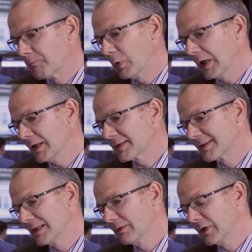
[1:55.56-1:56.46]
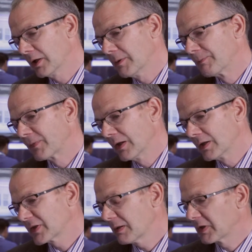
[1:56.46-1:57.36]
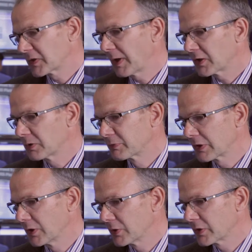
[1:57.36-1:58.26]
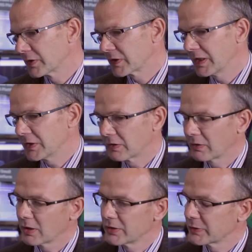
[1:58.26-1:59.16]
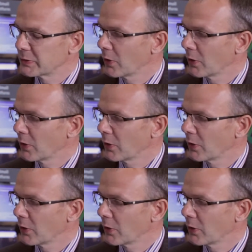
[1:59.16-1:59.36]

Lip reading: We need to deliver similar spectrum solutions in each of the countries